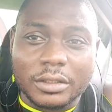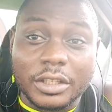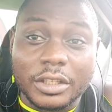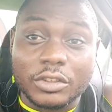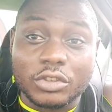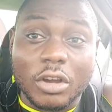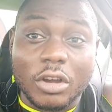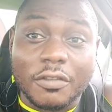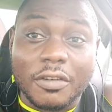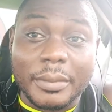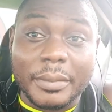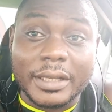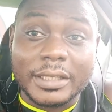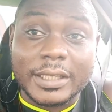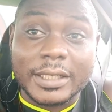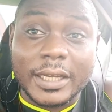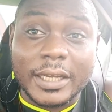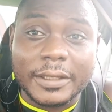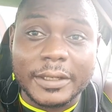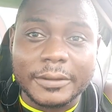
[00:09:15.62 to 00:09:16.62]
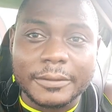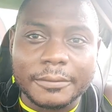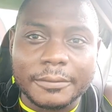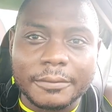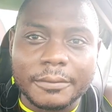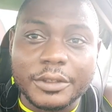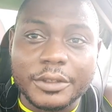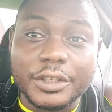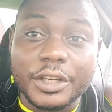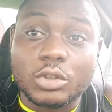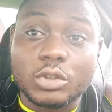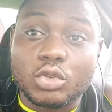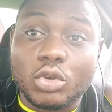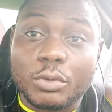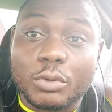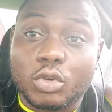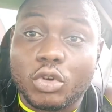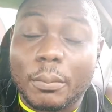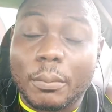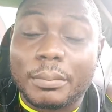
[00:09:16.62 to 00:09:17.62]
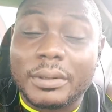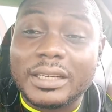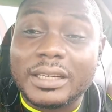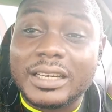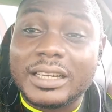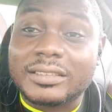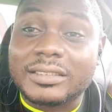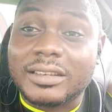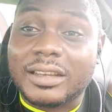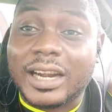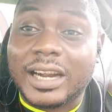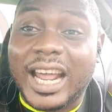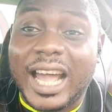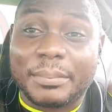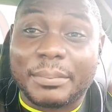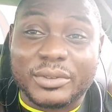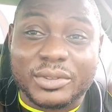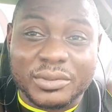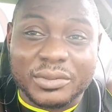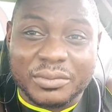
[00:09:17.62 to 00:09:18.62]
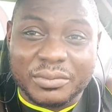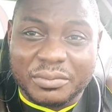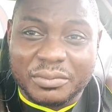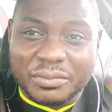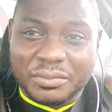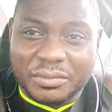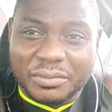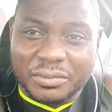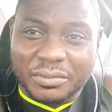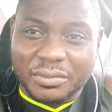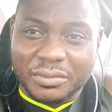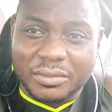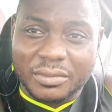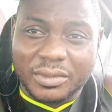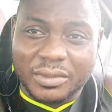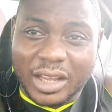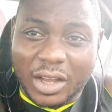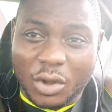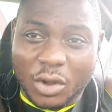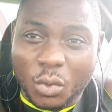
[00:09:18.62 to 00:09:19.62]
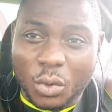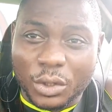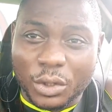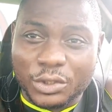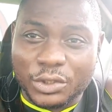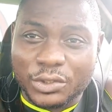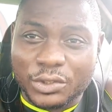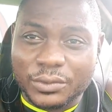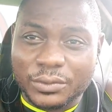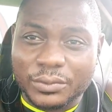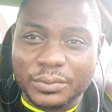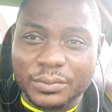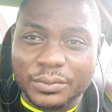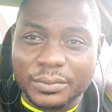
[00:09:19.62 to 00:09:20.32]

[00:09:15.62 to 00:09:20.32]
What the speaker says: this government need to be completely scrapped. Now watch.